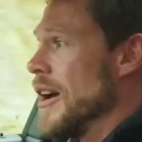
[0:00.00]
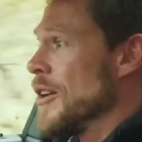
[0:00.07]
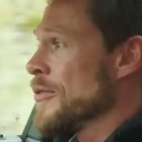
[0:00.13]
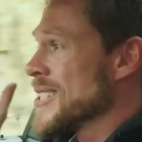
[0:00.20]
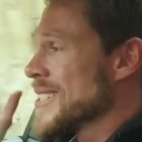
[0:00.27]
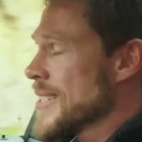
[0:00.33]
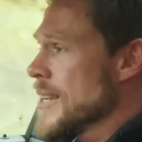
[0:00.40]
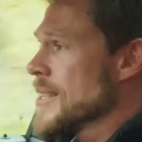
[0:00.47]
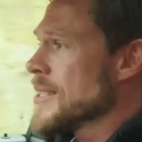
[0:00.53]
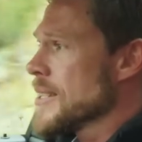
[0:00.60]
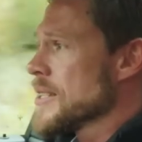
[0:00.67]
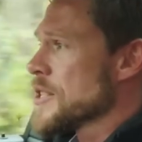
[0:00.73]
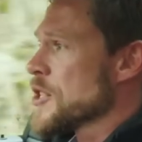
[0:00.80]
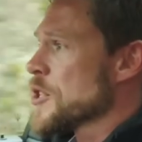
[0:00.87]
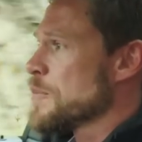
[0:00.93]
a
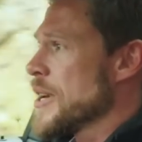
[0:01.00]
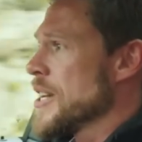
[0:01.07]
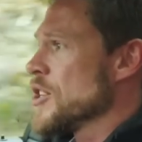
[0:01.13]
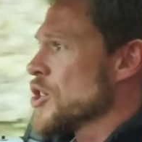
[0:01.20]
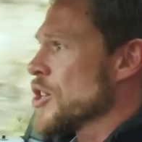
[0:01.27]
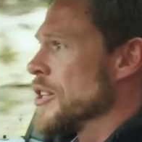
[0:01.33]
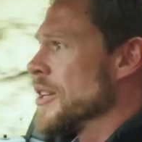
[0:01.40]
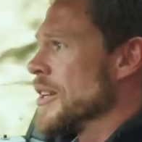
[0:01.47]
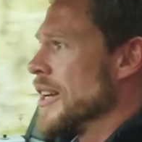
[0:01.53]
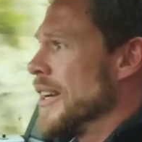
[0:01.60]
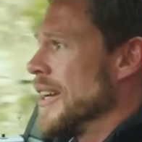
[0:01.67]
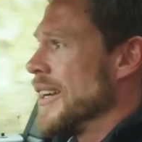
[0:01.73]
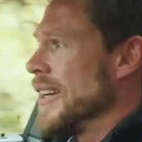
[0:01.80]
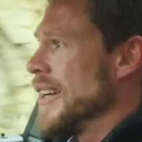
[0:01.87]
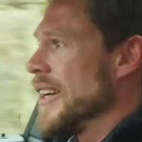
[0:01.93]
fantastic suspension,
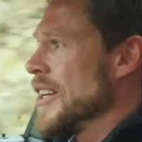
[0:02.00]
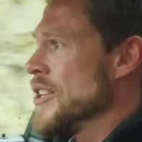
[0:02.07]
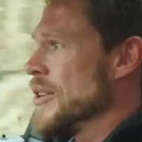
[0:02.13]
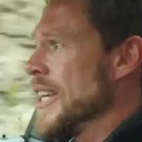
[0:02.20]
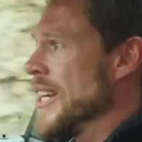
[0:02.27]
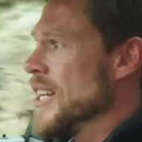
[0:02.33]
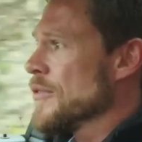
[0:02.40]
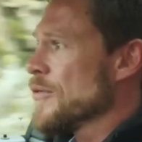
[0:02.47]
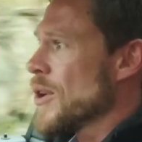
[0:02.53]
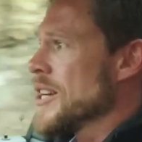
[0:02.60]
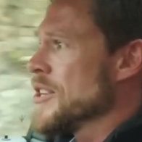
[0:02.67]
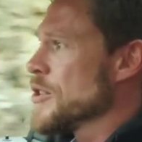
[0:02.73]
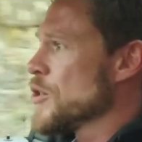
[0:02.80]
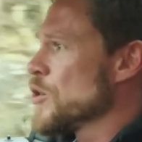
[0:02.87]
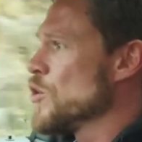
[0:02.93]
and you're getting it for
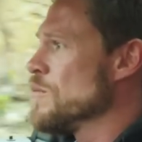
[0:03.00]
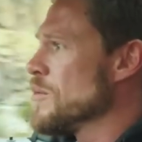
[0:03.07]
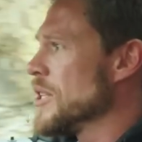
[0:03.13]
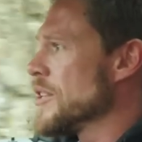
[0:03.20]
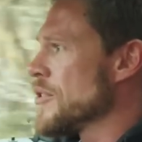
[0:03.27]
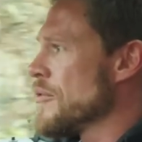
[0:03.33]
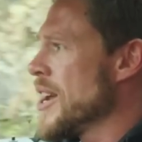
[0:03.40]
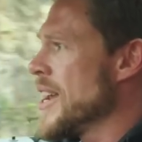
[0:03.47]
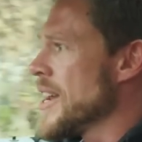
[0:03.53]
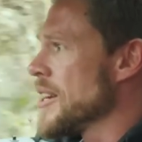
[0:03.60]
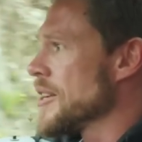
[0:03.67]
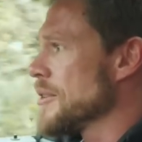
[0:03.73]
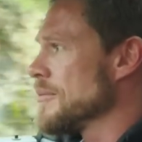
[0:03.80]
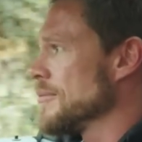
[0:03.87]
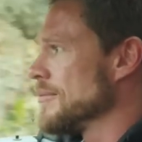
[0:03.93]
under 2 million
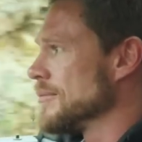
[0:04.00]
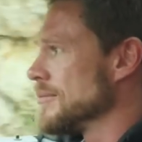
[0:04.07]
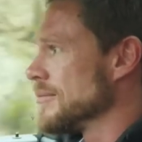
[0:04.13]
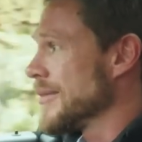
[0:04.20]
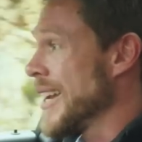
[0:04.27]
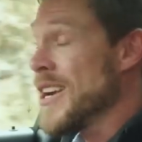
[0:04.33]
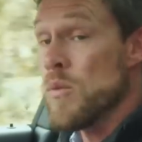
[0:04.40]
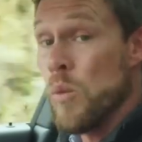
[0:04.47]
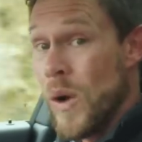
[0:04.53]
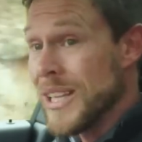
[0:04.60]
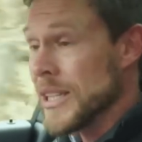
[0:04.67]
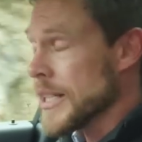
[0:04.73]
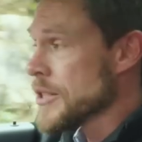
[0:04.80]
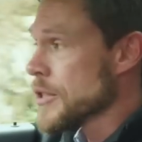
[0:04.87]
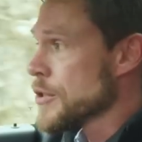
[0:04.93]
rand, and
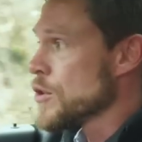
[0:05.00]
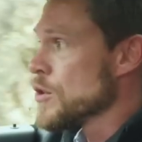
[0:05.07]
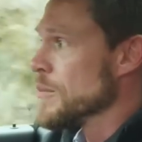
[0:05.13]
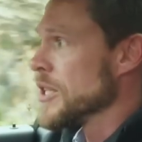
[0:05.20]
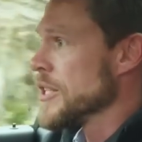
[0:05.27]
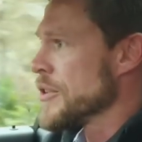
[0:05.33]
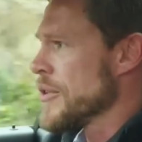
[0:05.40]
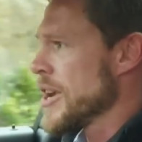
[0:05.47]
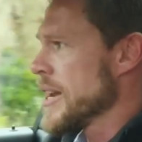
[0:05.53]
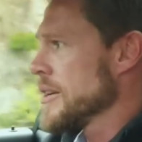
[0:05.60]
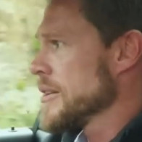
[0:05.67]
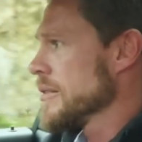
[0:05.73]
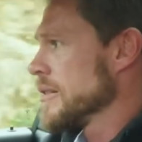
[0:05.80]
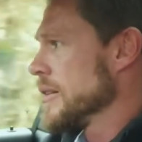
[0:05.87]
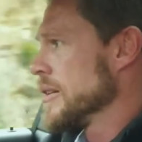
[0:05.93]
well under 2 million rand.